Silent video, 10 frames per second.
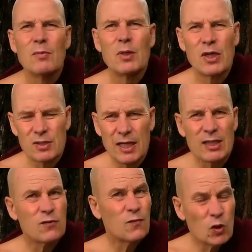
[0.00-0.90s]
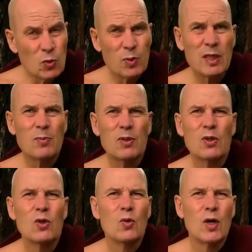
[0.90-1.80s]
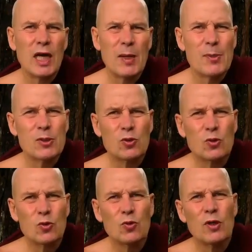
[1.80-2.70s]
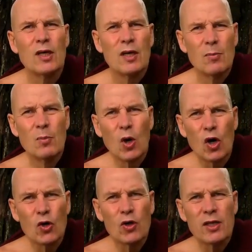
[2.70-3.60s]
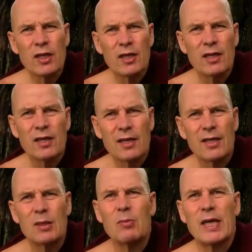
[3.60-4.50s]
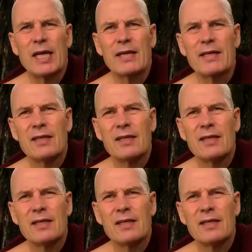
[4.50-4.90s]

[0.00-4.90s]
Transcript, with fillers: because there's few people who are able to do more good than bad.